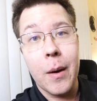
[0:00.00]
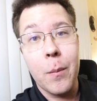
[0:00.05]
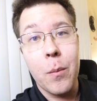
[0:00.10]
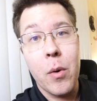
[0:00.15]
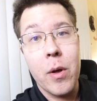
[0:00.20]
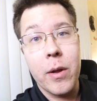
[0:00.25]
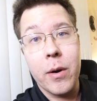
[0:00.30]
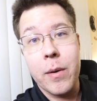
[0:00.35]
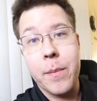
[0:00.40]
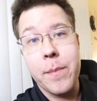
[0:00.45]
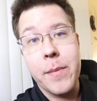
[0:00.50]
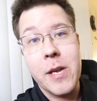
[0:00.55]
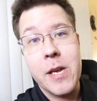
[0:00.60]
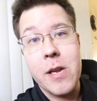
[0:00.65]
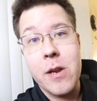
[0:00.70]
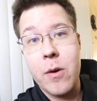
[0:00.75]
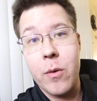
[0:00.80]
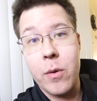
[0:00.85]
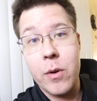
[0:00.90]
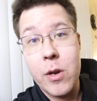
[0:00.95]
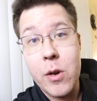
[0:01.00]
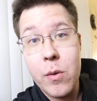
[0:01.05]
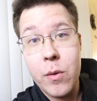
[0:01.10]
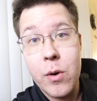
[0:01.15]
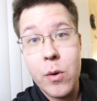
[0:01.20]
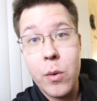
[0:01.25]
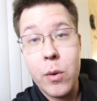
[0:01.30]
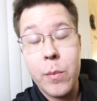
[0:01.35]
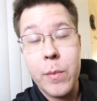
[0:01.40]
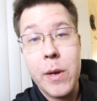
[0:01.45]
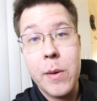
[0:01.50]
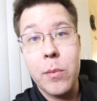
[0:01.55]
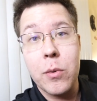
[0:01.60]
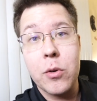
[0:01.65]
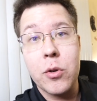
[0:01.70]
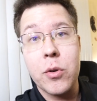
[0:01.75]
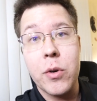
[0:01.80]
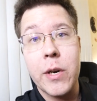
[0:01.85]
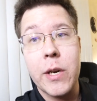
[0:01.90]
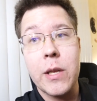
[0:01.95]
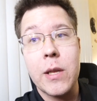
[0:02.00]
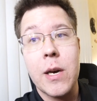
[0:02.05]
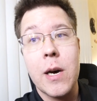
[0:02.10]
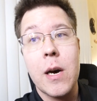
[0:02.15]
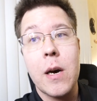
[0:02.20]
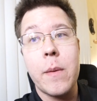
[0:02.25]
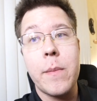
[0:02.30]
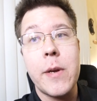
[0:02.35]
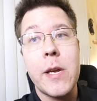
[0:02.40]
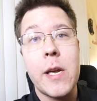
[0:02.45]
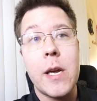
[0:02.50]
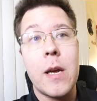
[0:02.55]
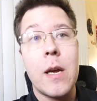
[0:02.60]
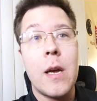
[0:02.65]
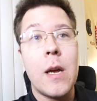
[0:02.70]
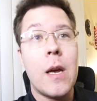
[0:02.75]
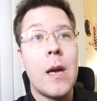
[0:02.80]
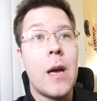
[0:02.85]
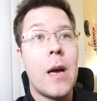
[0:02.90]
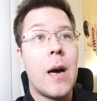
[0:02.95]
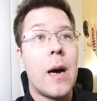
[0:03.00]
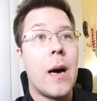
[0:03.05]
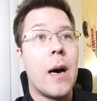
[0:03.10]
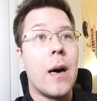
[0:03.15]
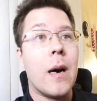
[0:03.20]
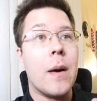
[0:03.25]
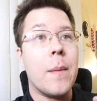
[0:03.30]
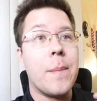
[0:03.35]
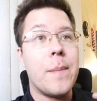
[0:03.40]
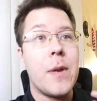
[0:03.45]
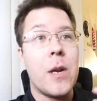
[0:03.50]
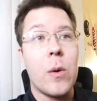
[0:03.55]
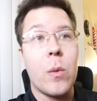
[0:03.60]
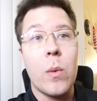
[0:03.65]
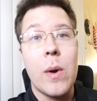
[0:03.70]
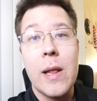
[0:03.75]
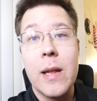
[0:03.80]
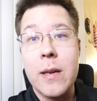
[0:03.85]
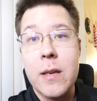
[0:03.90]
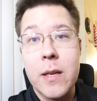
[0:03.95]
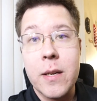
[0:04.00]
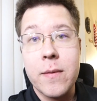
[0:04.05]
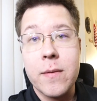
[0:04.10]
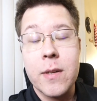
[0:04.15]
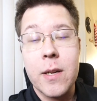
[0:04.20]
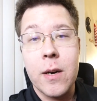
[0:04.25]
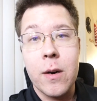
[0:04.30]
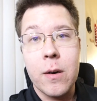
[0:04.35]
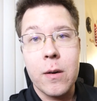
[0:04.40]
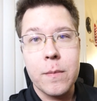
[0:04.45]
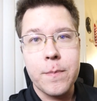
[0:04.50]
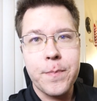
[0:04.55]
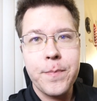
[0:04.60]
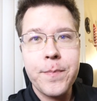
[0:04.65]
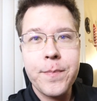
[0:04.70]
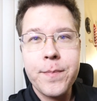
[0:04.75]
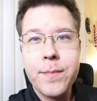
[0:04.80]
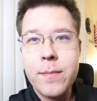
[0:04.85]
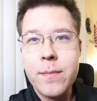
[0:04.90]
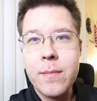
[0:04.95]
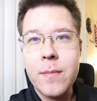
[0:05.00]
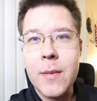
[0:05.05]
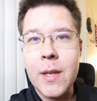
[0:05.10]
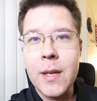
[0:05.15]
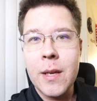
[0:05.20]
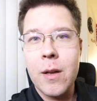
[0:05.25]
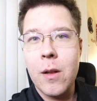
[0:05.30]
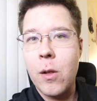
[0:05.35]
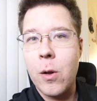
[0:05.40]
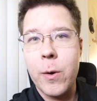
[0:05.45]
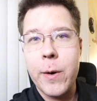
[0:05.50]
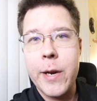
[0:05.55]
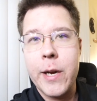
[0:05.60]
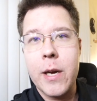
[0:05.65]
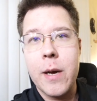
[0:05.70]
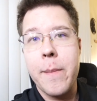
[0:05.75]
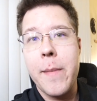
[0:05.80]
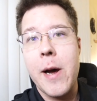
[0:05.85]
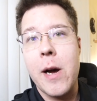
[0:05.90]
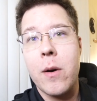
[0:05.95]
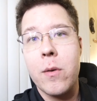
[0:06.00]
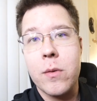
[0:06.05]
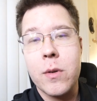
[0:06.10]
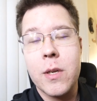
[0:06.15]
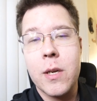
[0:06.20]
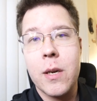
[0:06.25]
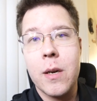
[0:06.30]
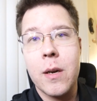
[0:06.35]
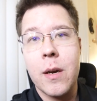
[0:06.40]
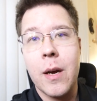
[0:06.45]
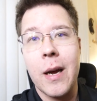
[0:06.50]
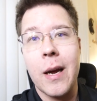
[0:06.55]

whether it be, newer people joining the hobby, relatives that are learning about,